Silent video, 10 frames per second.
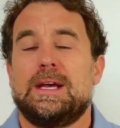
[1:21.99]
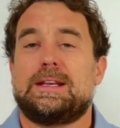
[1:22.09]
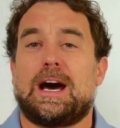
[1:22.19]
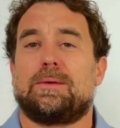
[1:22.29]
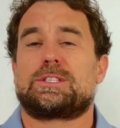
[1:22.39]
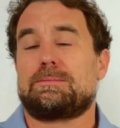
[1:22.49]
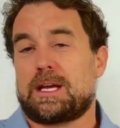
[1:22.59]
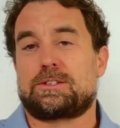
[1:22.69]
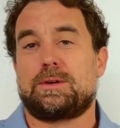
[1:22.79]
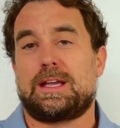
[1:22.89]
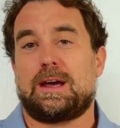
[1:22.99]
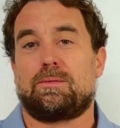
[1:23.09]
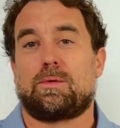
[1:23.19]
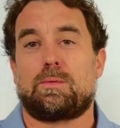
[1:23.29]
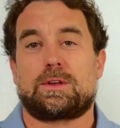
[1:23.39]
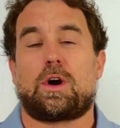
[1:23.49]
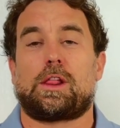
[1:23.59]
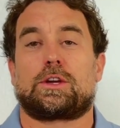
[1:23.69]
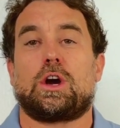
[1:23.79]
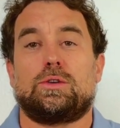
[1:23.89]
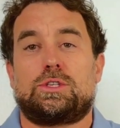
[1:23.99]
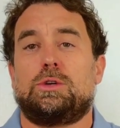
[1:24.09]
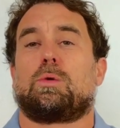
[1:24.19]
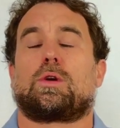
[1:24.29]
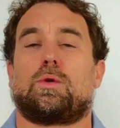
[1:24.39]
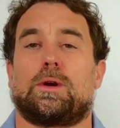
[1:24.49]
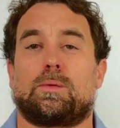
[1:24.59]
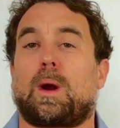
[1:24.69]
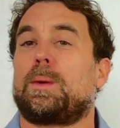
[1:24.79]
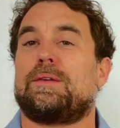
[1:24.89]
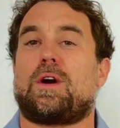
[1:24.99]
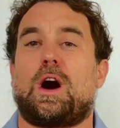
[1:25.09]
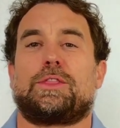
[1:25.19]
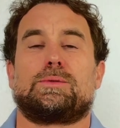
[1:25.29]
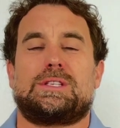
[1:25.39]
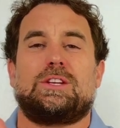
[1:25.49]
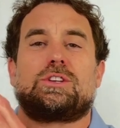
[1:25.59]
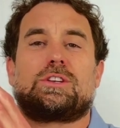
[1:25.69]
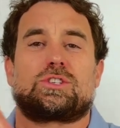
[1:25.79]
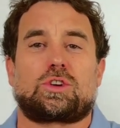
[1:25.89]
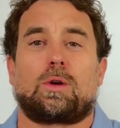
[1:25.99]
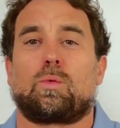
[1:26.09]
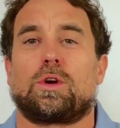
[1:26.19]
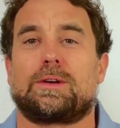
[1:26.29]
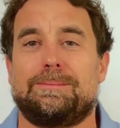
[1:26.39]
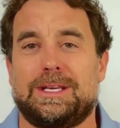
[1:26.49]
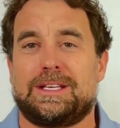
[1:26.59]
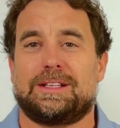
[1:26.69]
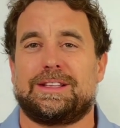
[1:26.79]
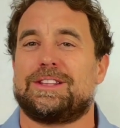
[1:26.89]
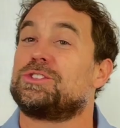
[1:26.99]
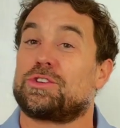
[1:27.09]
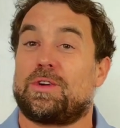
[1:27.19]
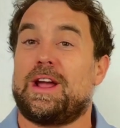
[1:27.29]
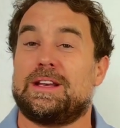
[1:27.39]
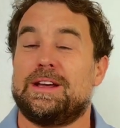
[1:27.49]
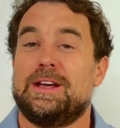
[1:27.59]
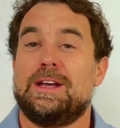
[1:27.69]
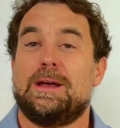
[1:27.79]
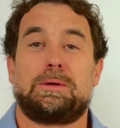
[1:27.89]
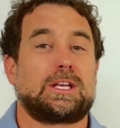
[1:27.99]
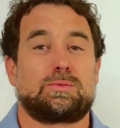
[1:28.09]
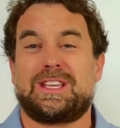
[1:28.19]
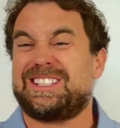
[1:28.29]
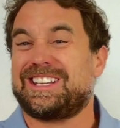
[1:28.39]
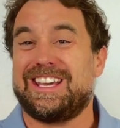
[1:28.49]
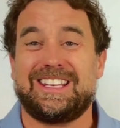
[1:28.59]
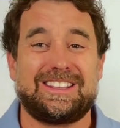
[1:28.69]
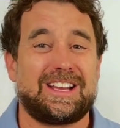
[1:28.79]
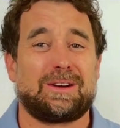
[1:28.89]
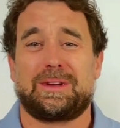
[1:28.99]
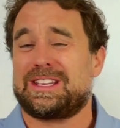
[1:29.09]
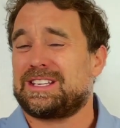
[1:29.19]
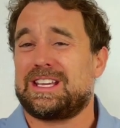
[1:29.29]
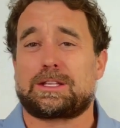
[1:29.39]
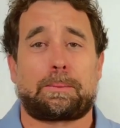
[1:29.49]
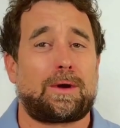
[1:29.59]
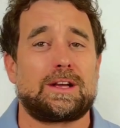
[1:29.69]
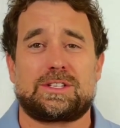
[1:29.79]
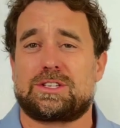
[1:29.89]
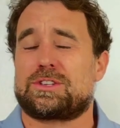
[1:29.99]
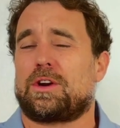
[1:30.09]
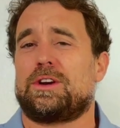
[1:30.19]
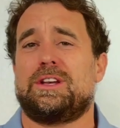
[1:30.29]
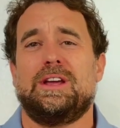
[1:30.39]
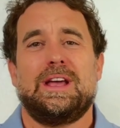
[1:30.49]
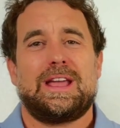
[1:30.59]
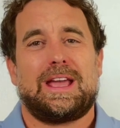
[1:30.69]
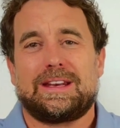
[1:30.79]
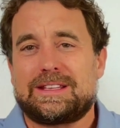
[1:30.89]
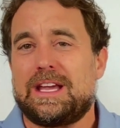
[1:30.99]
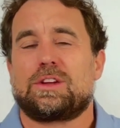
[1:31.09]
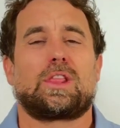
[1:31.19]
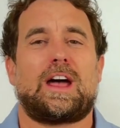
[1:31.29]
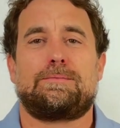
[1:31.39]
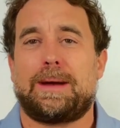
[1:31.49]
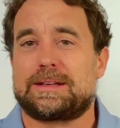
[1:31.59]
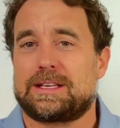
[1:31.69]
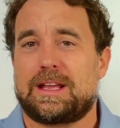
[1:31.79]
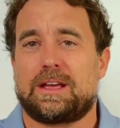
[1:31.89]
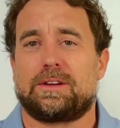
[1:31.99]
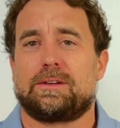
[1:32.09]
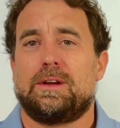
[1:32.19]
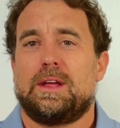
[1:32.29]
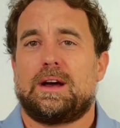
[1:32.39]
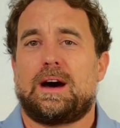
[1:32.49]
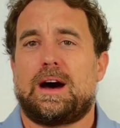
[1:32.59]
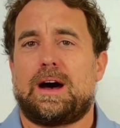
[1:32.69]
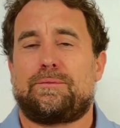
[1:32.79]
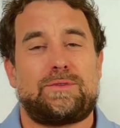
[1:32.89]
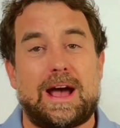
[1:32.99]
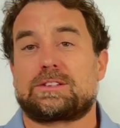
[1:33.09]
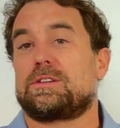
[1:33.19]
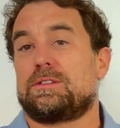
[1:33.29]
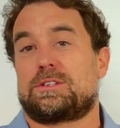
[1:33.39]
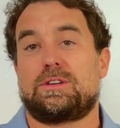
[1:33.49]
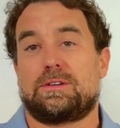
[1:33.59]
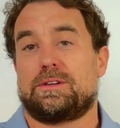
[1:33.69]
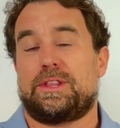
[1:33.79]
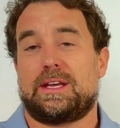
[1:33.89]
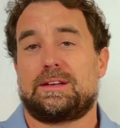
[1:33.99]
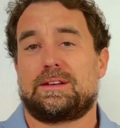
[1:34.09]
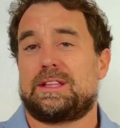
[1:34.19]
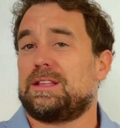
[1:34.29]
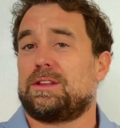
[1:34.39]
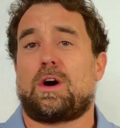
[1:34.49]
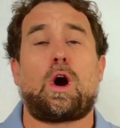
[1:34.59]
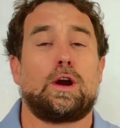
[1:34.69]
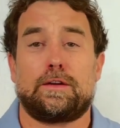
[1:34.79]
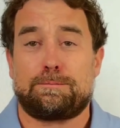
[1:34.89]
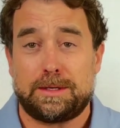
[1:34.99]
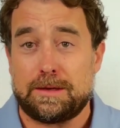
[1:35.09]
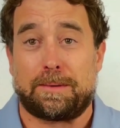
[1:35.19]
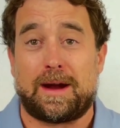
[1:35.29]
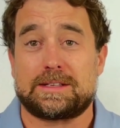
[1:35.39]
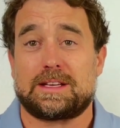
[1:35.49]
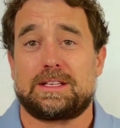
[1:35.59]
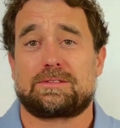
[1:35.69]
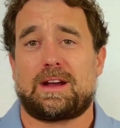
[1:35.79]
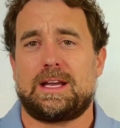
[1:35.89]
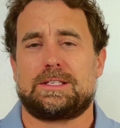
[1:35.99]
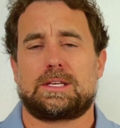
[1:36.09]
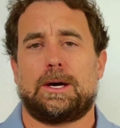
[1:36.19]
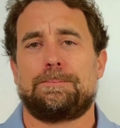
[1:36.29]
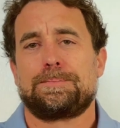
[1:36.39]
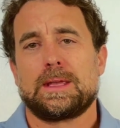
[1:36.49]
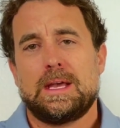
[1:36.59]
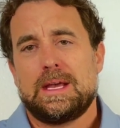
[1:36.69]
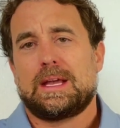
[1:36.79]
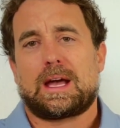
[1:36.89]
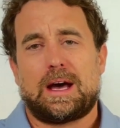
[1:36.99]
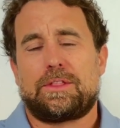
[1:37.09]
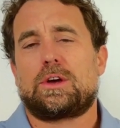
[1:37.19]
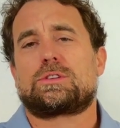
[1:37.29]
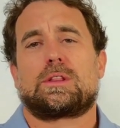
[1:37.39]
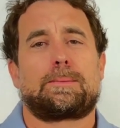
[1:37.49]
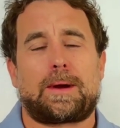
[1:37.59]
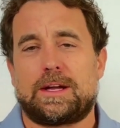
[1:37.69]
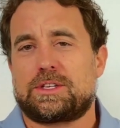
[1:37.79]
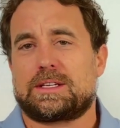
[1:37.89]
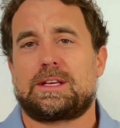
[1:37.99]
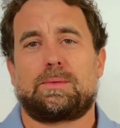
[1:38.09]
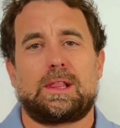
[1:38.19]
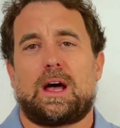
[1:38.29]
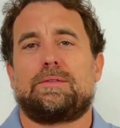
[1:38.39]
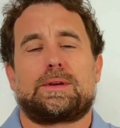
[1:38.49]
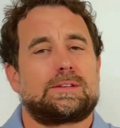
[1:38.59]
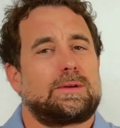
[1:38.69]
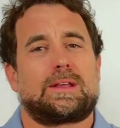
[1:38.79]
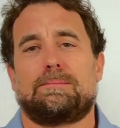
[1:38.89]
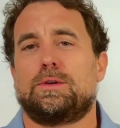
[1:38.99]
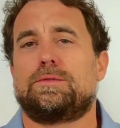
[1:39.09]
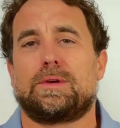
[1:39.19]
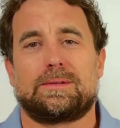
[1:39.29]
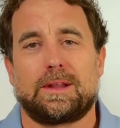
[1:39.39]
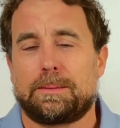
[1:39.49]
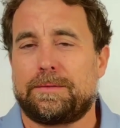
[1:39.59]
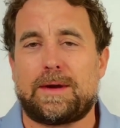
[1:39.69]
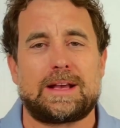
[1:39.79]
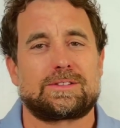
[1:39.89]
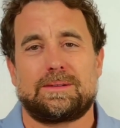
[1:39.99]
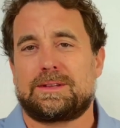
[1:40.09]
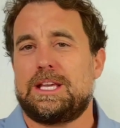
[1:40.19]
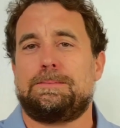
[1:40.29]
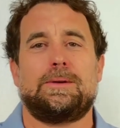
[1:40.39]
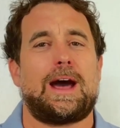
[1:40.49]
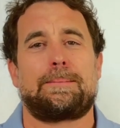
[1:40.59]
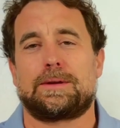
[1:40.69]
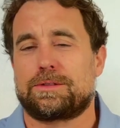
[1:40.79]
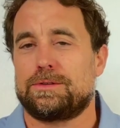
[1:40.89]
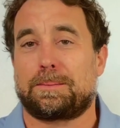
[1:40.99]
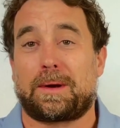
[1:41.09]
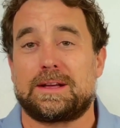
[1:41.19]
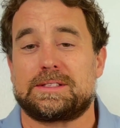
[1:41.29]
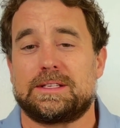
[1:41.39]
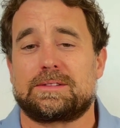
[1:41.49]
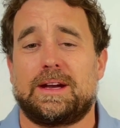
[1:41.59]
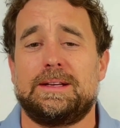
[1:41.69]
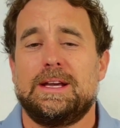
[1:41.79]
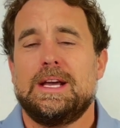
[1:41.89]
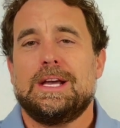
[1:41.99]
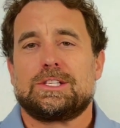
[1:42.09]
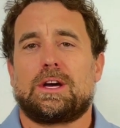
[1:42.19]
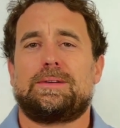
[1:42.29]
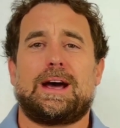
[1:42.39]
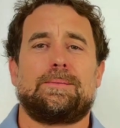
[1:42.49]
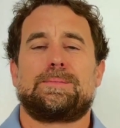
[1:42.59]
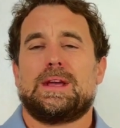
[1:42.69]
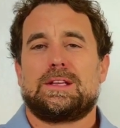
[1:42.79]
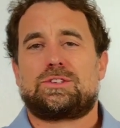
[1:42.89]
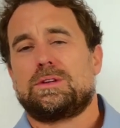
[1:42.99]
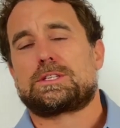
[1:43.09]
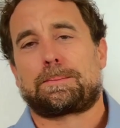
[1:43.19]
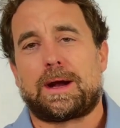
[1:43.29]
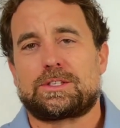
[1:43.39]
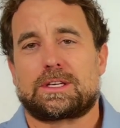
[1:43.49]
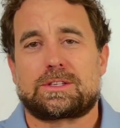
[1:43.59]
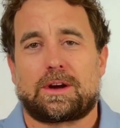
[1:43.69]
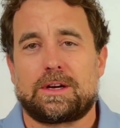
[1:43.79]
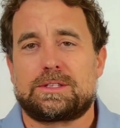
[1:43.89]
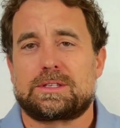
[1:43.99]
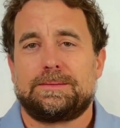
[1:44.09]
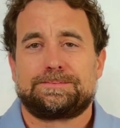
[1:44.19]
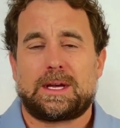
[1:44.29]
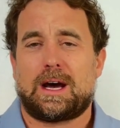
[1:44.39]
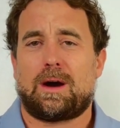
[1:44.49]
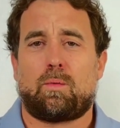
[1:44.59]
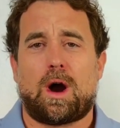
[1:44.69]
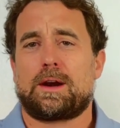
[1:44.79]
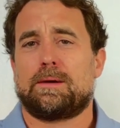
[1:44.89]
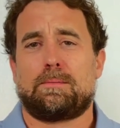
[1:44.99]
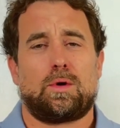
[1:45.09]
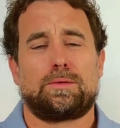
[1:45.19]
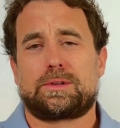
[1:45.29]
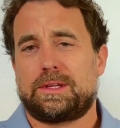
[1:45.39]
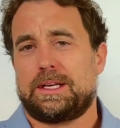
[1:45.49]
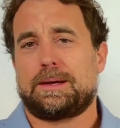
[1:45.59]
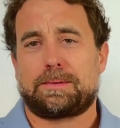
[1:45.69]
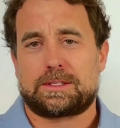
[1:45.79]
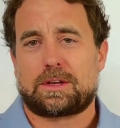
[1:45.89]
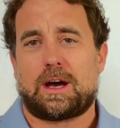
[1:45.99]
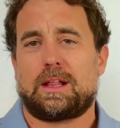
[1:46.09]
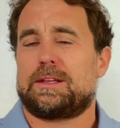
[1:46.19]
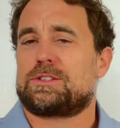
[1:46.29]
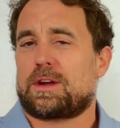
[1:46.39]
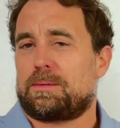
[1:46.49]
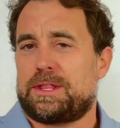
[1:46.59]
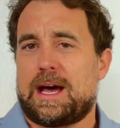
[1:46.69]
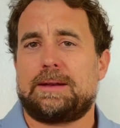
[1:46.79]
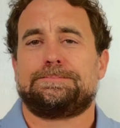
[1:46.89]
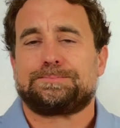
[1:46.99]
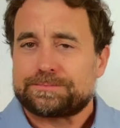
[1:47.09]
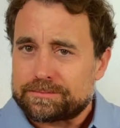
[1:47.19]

Now, sometimes we get what we call a go-do work order, where we have authorization to start work immediately. Those are great, because we get to get in there, we get to get the process started and get your life back together faster and sooner than the RFP process, right? So those are the projects that we love because we can move a little bit faster and keep you happier through the process, right? So now, as soon as the project starts, water, mold cleanup, let's call it, start with that.